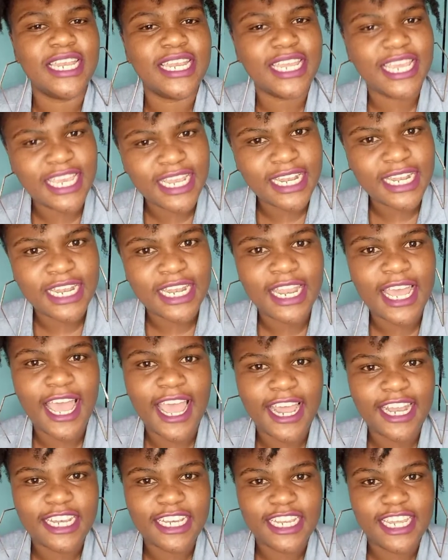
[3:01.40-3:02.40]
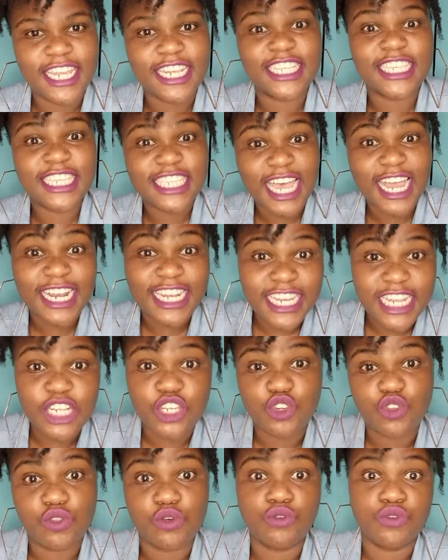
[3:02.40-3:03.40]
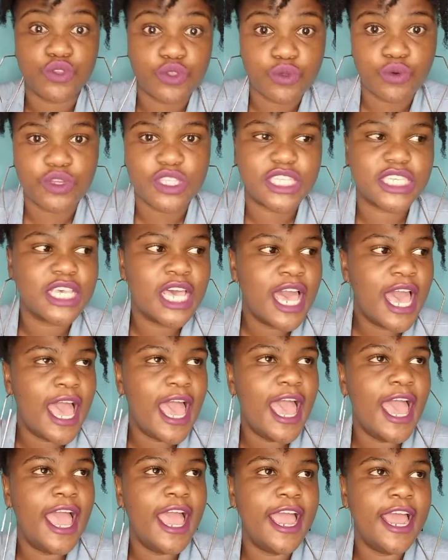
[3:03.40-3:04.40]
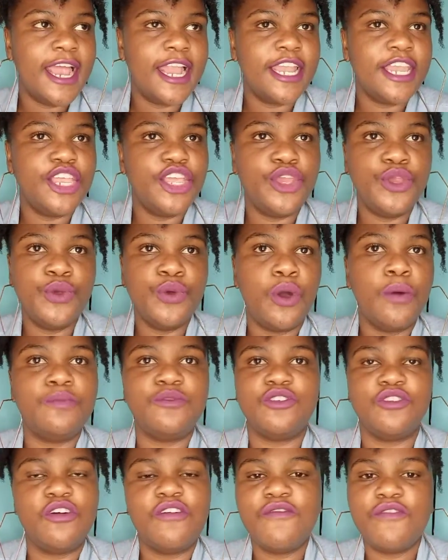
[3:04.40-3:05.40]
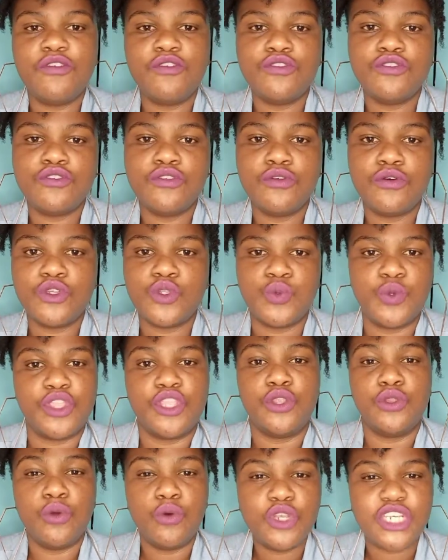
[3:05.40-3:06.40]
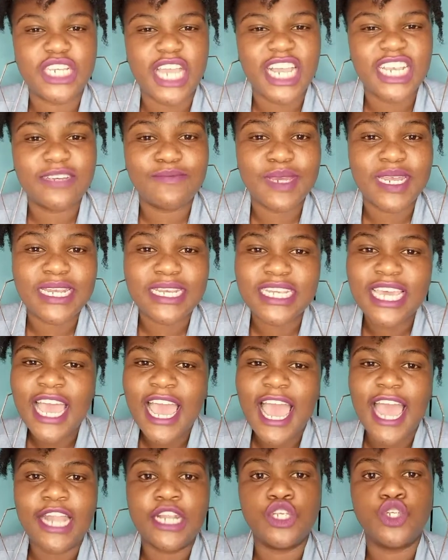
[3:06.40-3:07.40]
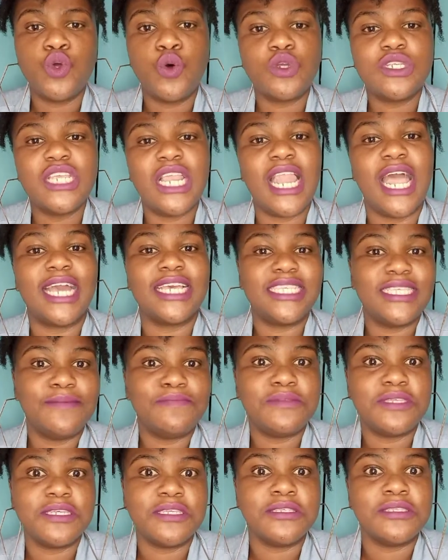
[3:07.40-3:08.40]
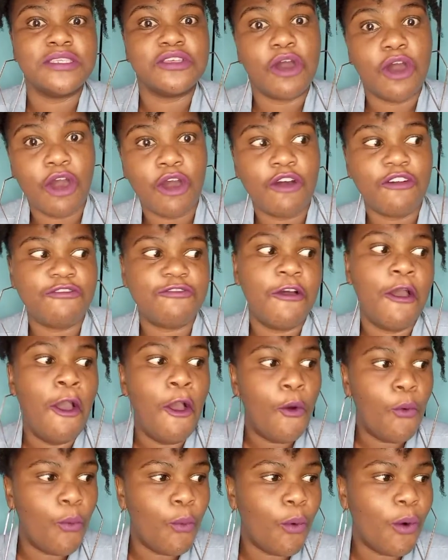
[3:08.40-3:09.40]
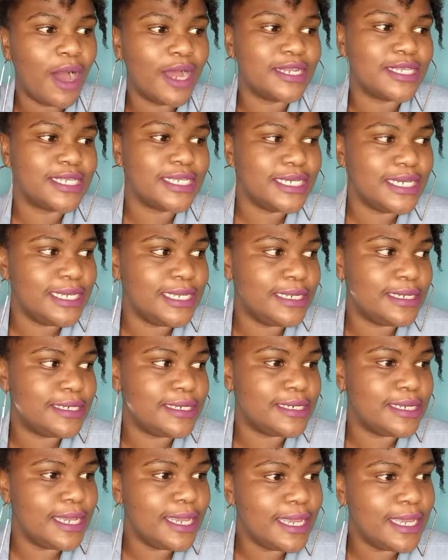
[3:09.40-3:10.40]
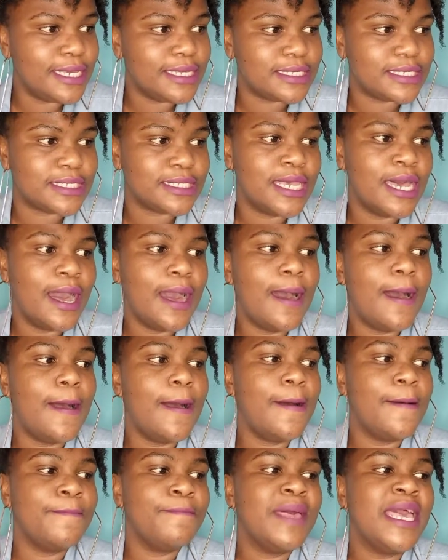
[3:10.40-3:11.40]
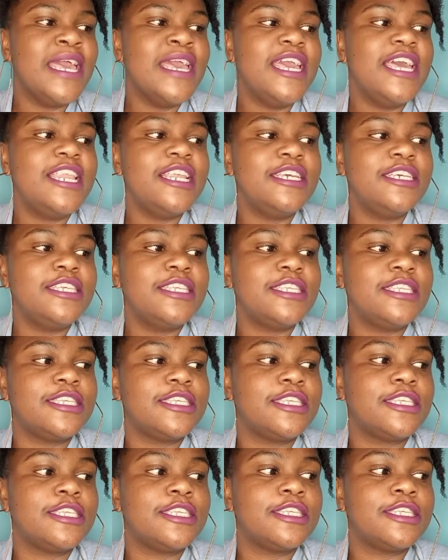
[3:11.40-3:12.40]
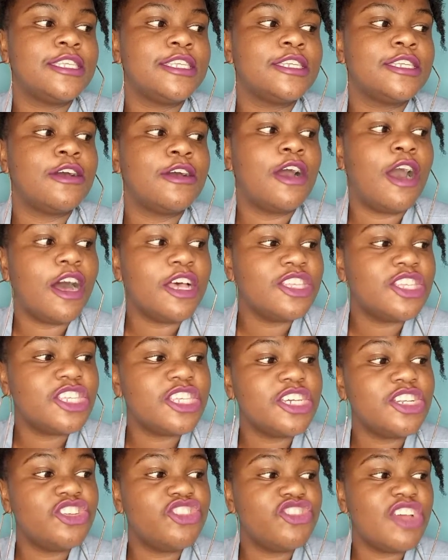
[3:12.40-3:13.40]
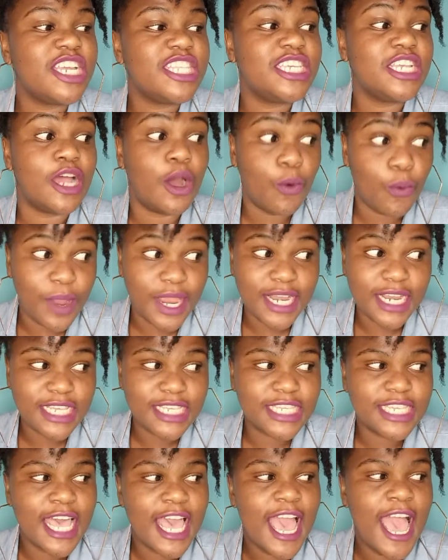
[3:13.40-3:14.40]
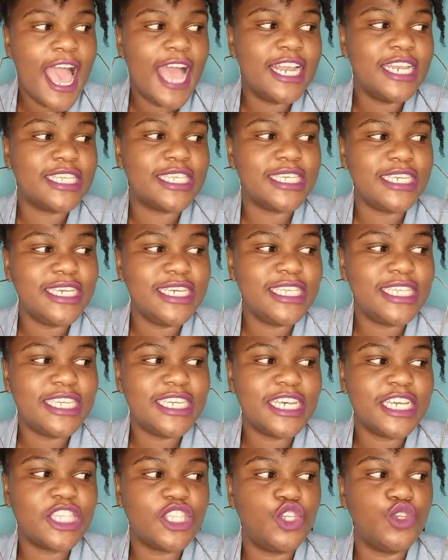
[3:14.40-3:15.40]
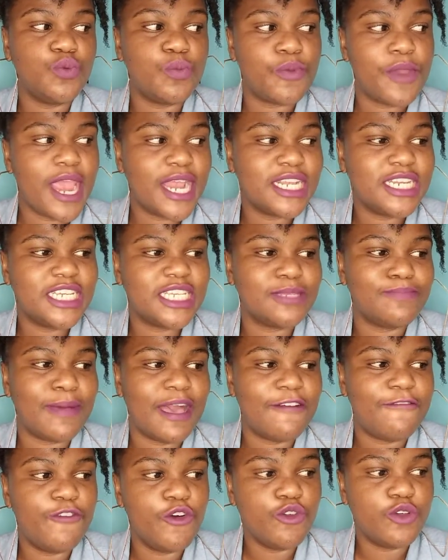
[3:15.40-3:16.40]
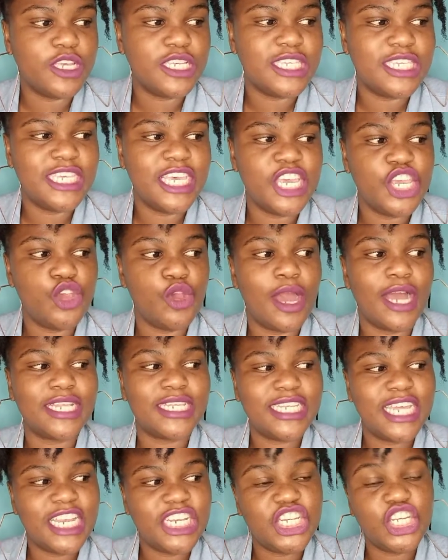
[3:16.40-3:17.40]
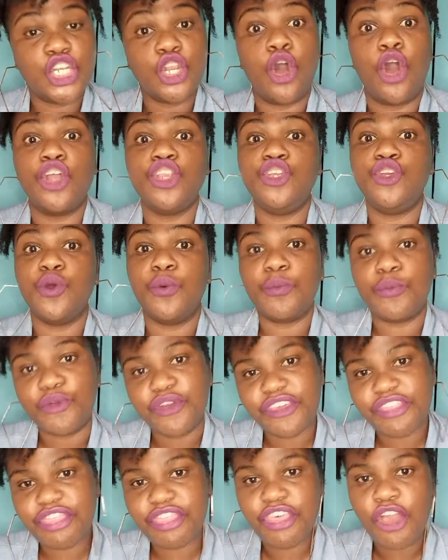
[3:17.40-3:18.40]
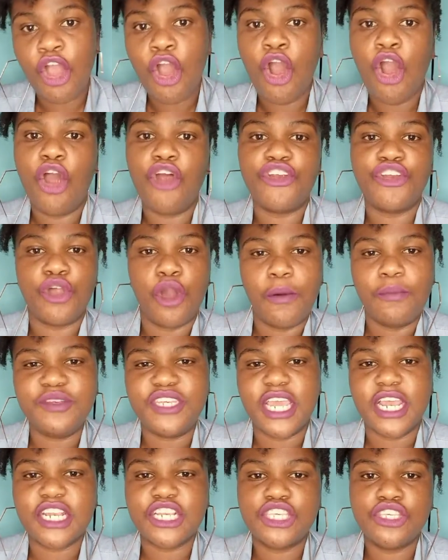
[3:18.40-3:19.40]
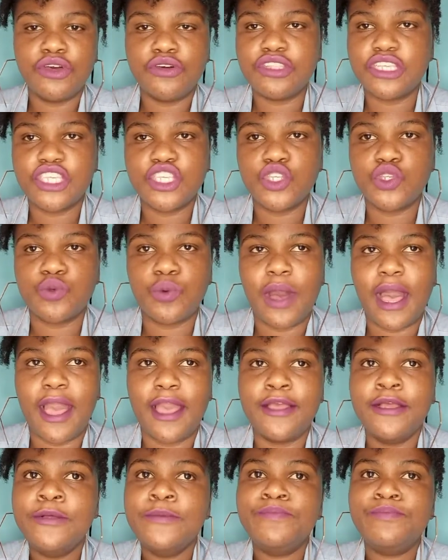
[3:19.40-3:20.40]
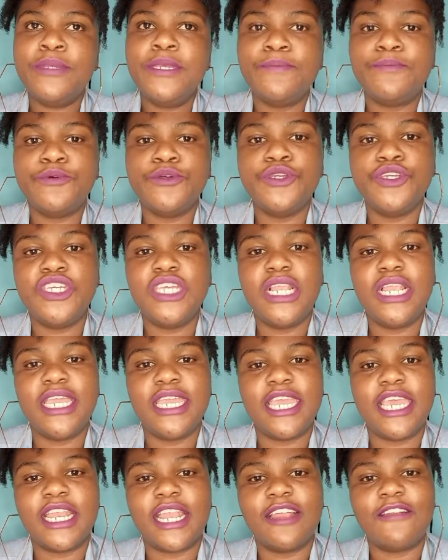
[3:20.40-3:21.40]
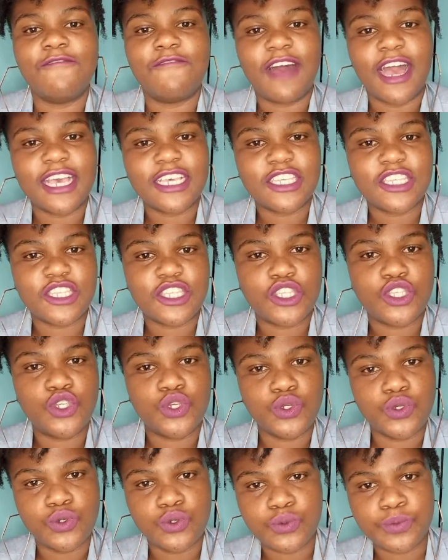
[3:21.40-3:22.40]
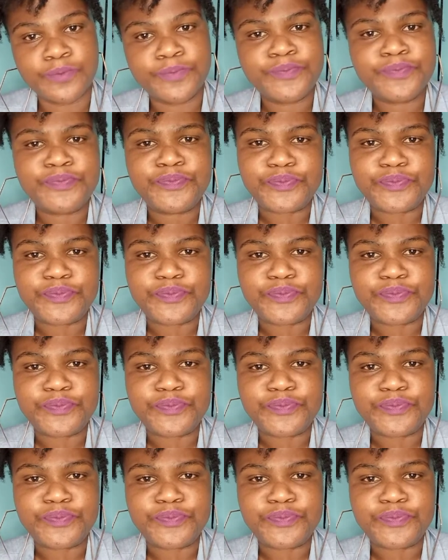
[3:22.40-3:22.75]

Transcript: get in and get sucked into those thoughts. And you observe those thoughts with no judgment and total acceptance of what it is. Um, it is concentrated awareness and is easier to practice by focusing your attention on your breath or an object. So this is why people usually get advised to